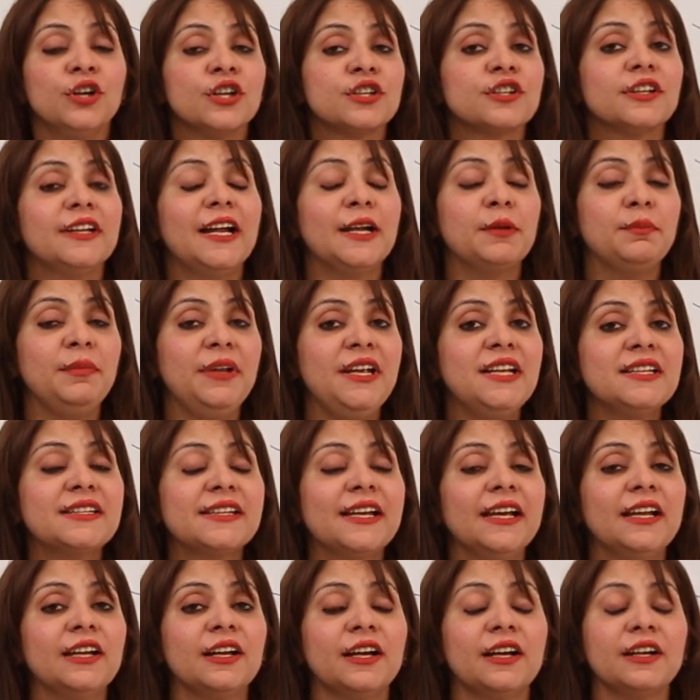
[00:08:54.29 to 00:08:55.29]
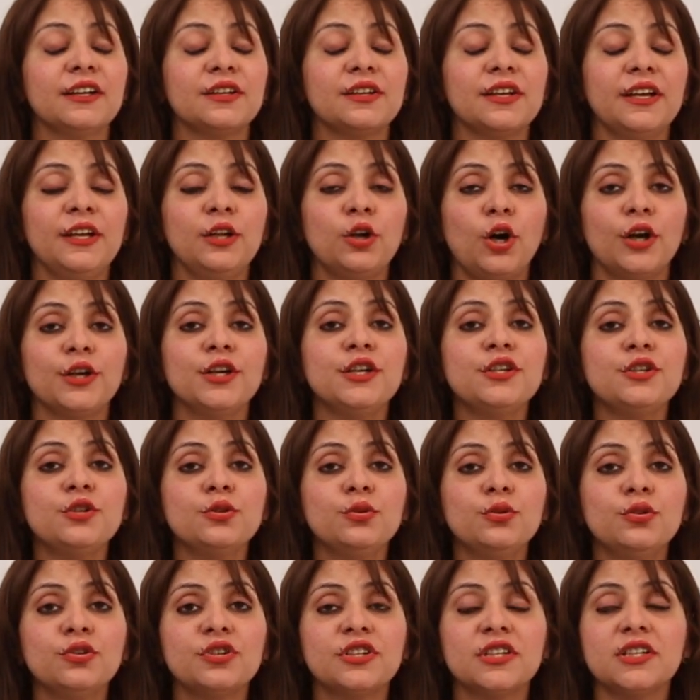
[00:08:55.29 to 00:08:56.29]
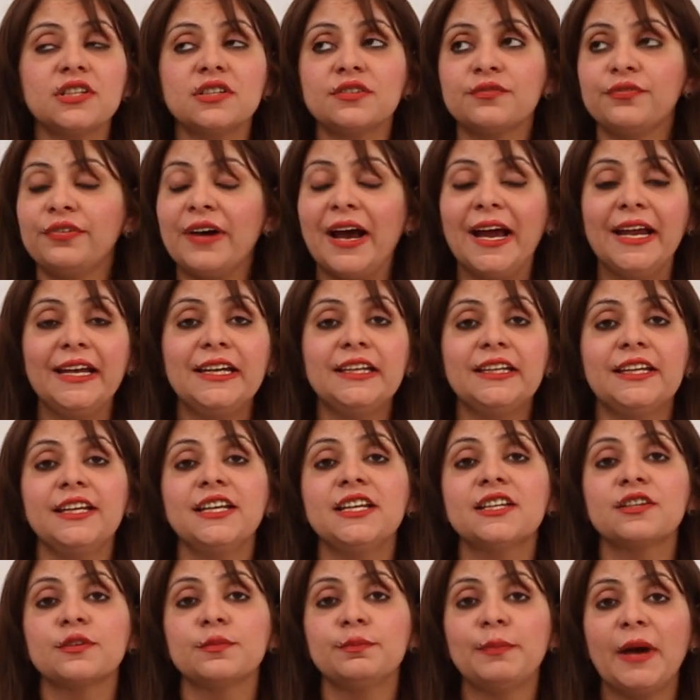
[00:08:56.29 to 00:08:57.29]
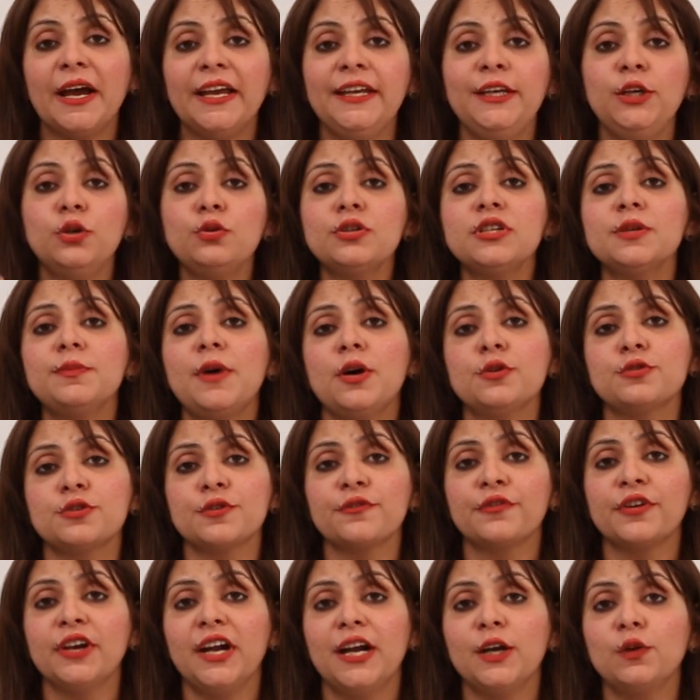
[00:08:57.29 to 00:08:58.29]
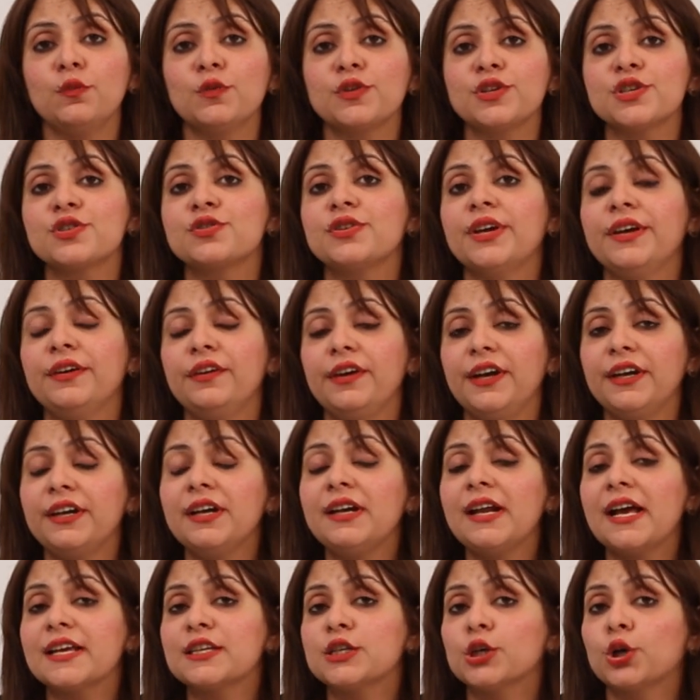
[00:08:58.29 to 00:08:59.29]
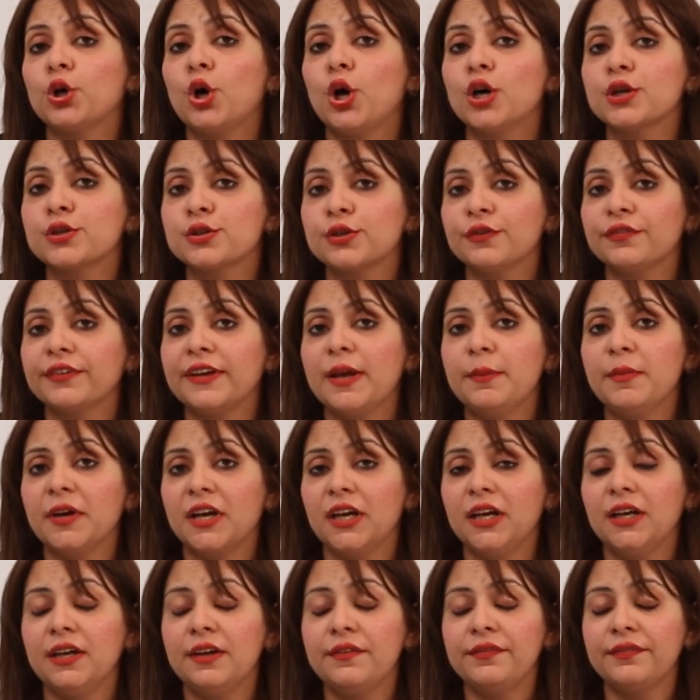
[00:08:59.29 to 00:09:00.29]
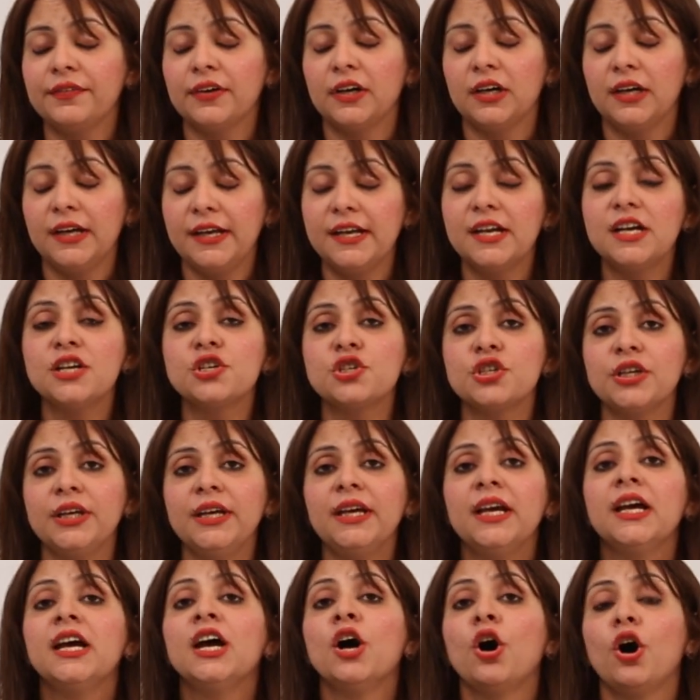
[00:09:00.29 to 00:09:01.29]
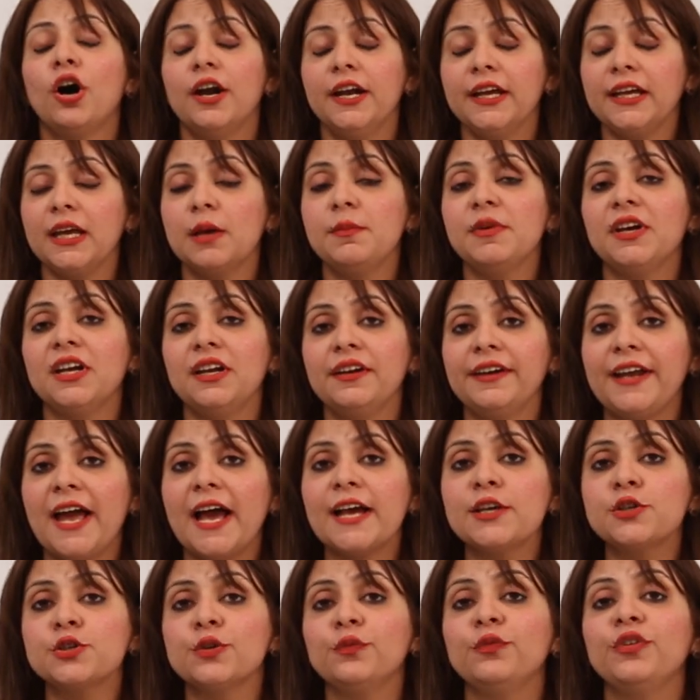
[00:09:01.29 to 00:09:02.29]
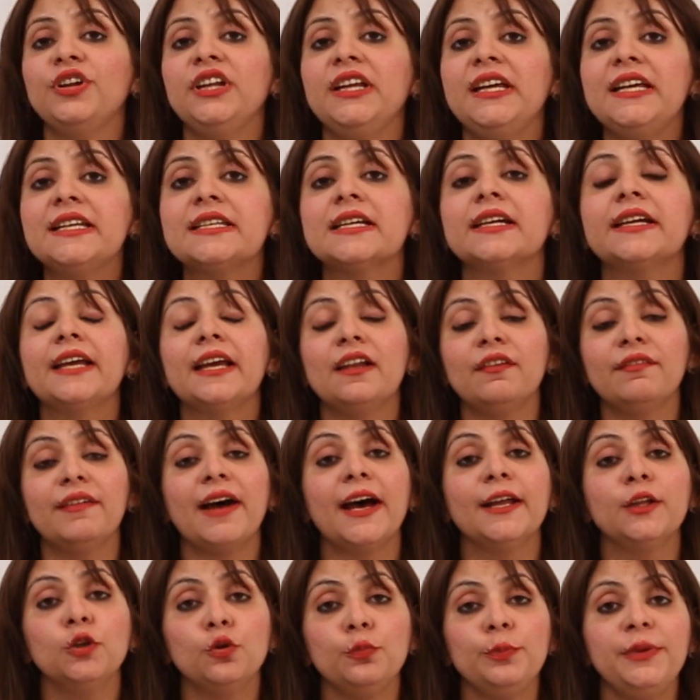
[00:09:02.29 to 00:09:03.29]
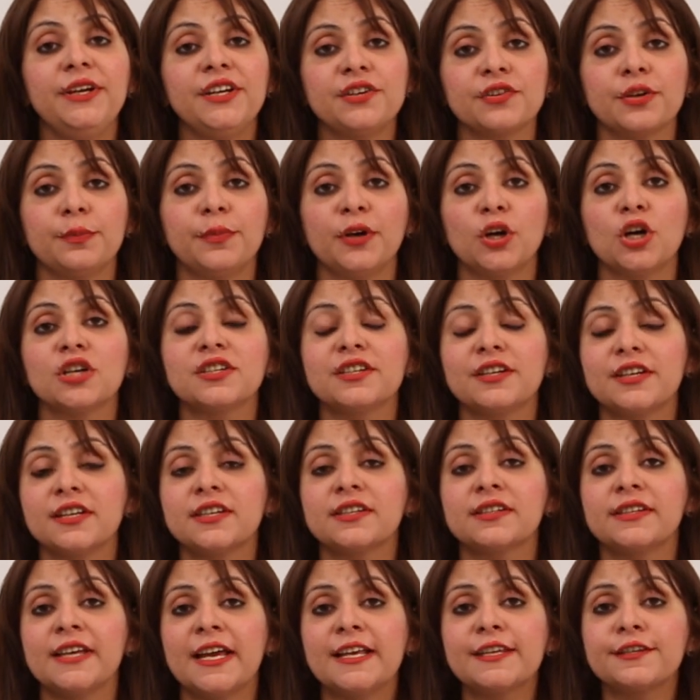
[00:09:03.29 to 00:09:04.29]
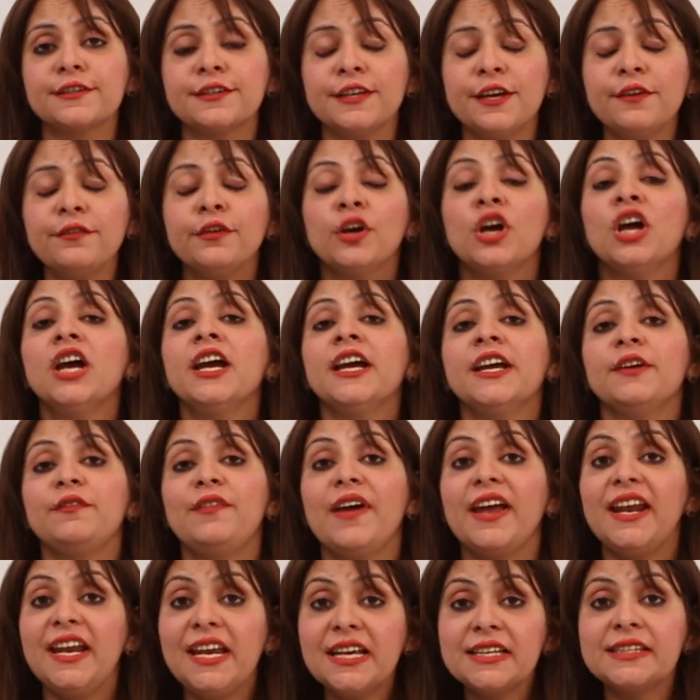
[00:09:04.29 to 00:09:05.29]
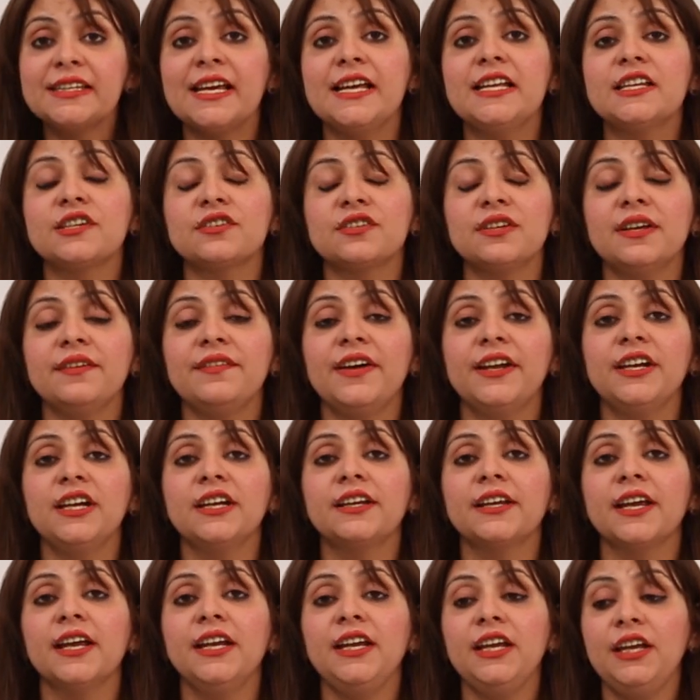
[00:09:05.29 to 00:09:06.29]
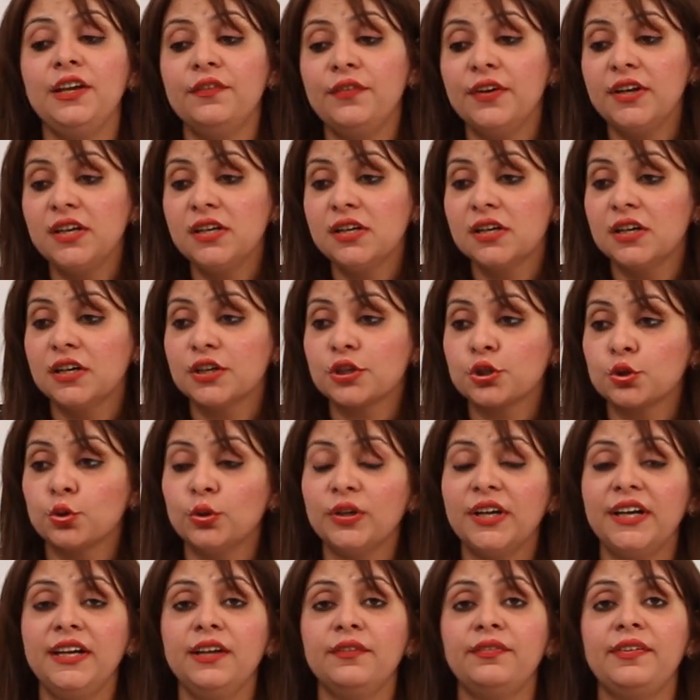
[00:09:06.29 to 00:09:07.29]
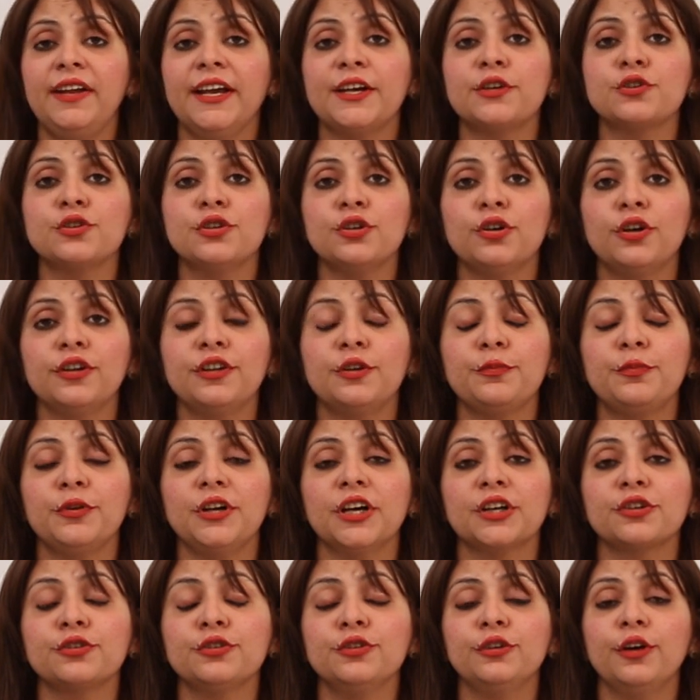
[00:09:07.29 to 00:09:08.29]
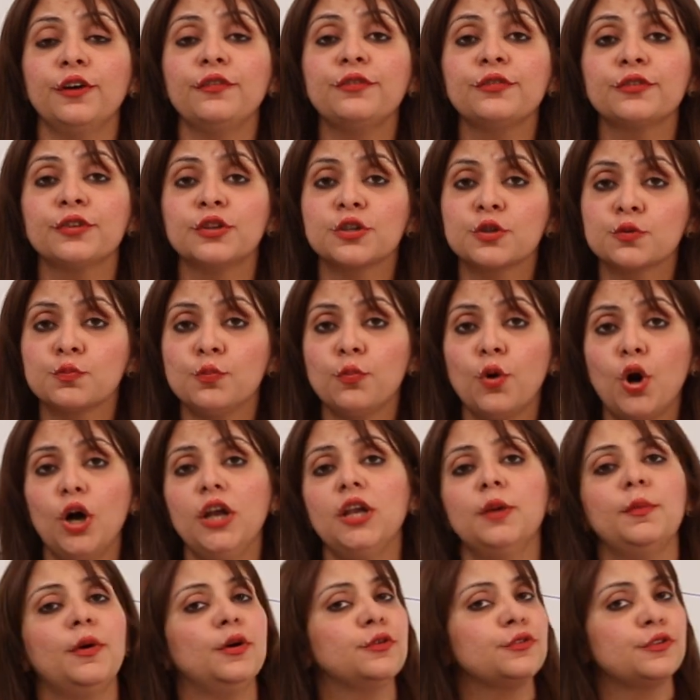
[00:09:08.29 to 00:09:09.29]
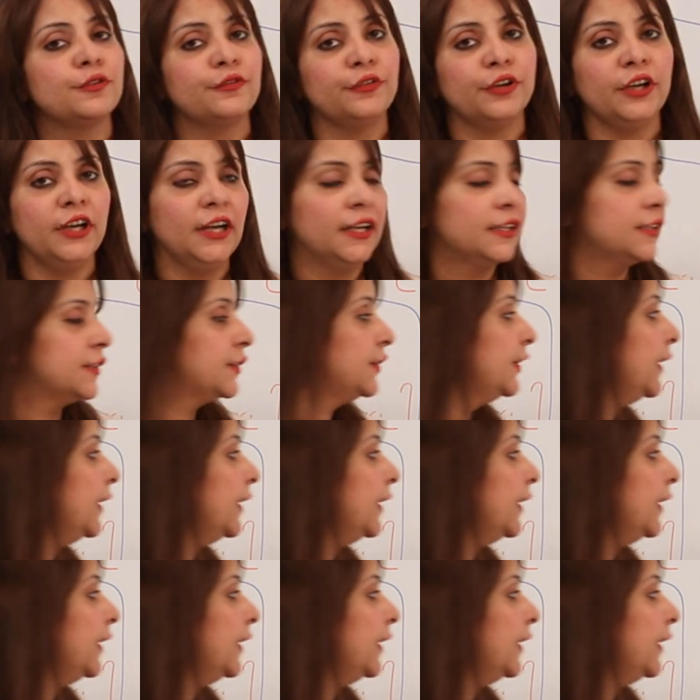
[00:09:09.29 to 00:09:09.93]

So that means in order to just find this minute amount of current which is generated as a cost of chemical energy or a chemical reaction, we need galvanometer, because it is sensitive, very sensitive, and it can even show the deflection on the production of the small amount of current,